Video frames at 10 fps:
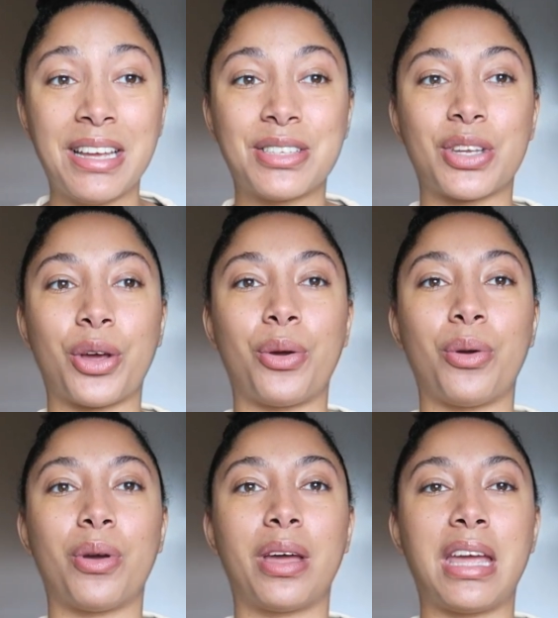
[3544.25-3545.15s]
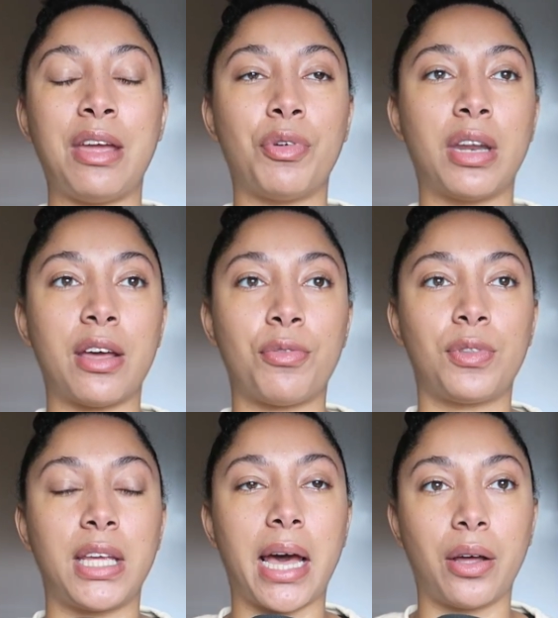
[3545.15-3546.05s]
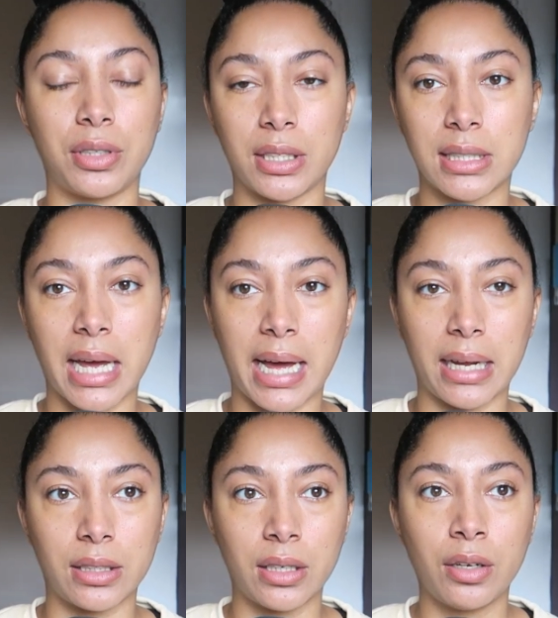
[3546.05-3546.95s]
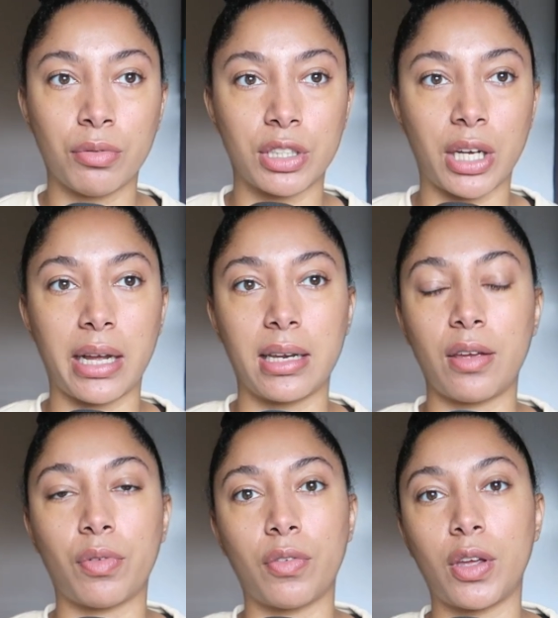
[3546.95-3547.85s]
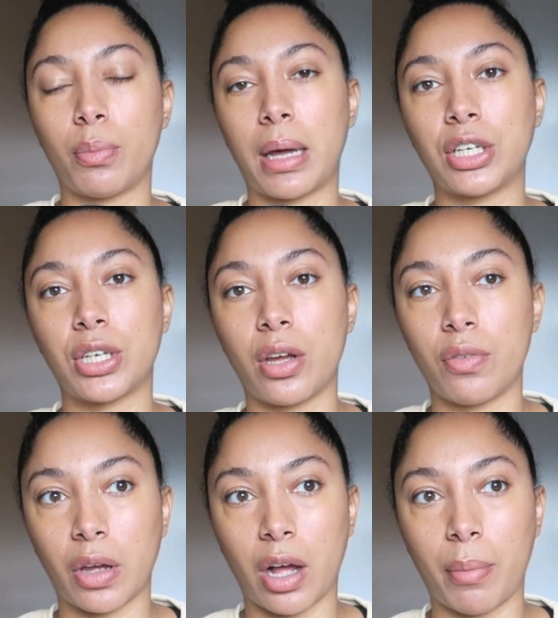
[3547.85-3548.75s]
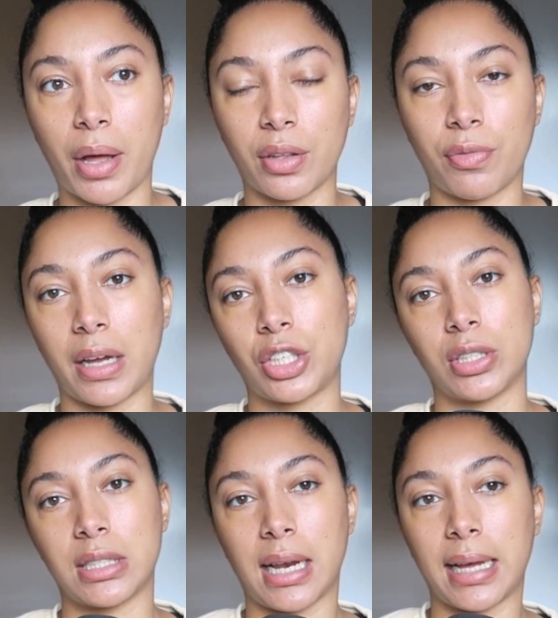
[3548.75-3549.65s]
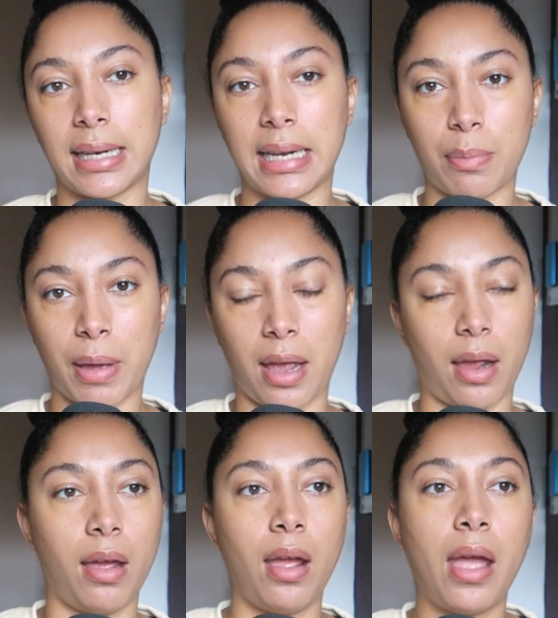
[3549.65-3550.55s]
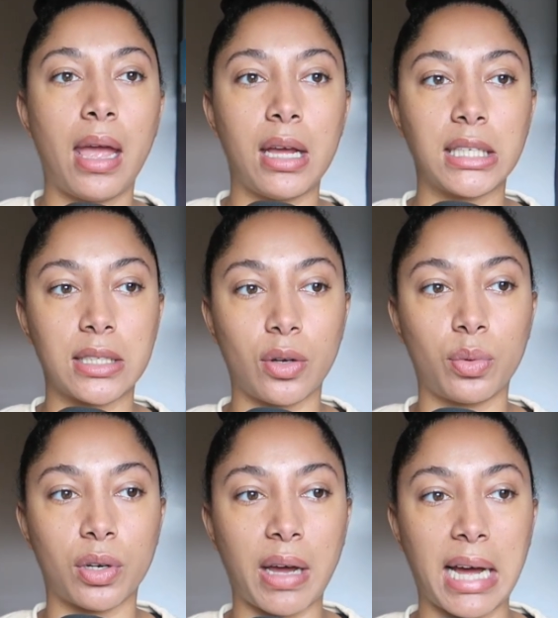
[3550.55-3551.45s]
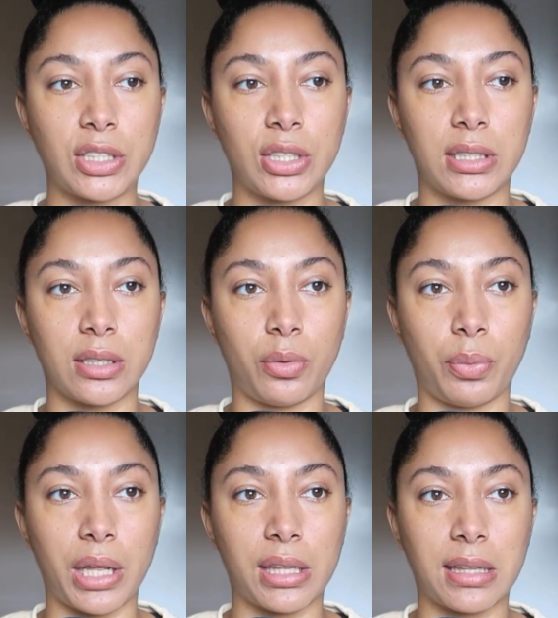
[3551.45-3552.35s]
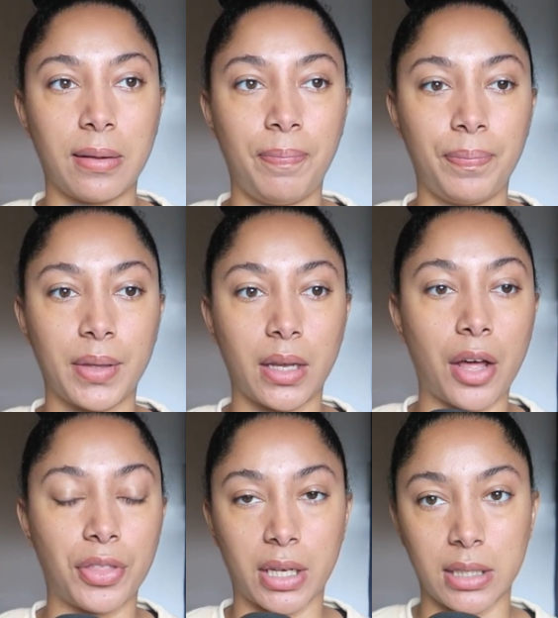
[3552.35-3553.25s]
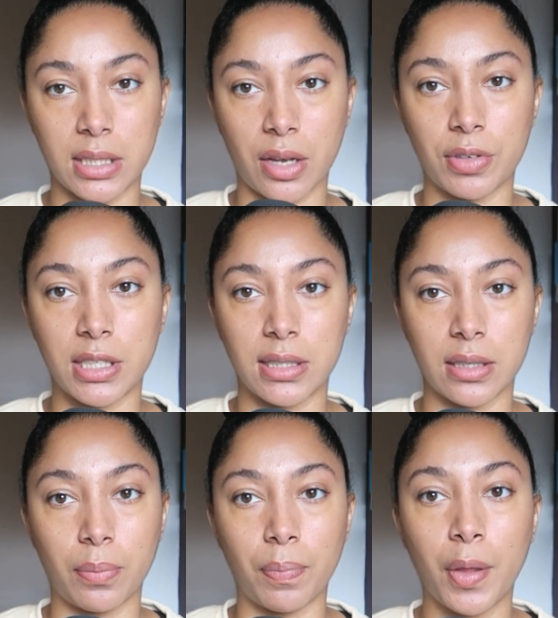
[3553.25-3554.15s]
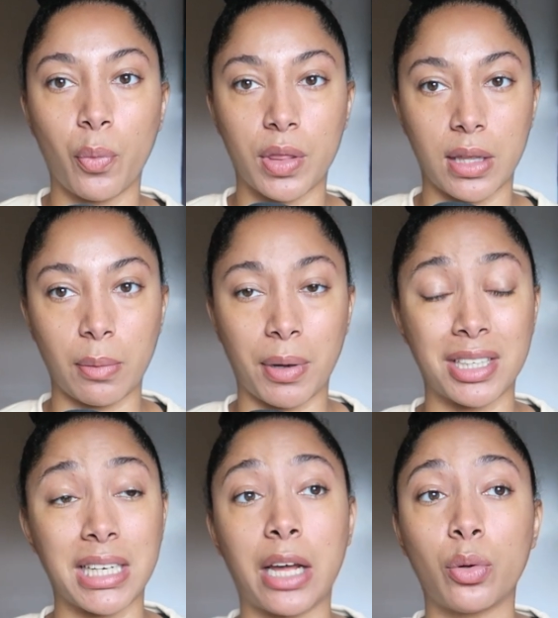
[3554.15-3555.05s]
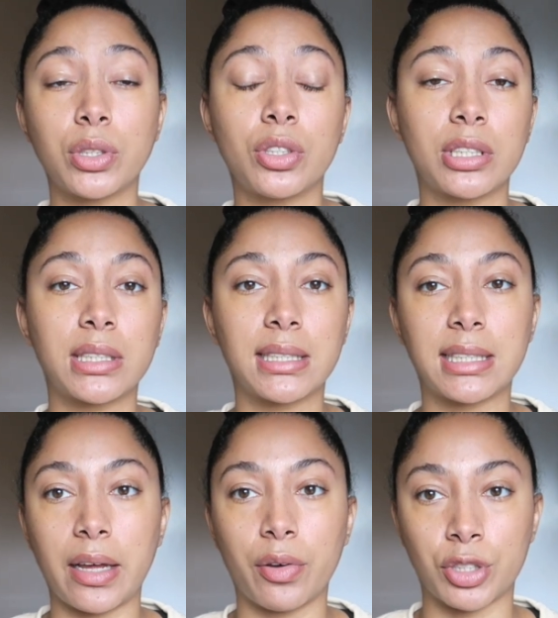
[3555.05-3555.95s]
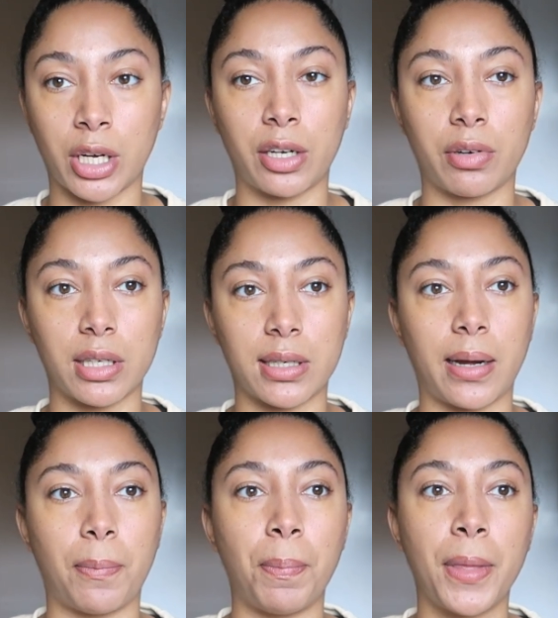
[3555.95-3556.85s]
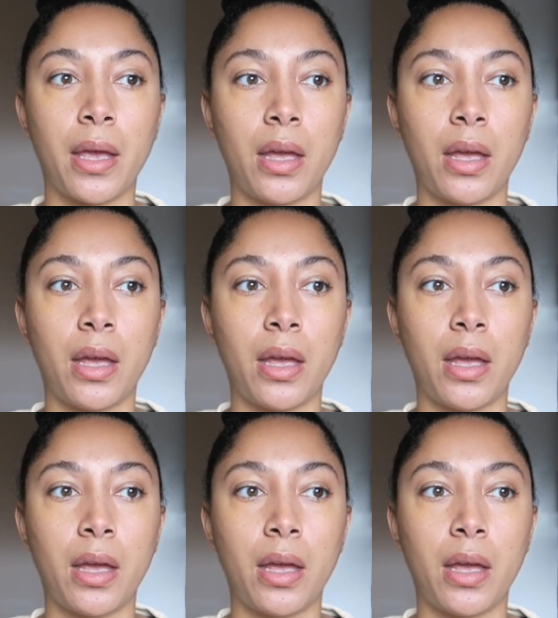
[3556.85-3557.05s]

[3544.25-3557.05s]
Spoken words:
So even if the elders had retired, even if he managed to overcome other factions like Li Peng, he still would have had to deal with other conservatism within the party and also just the state of China at the time.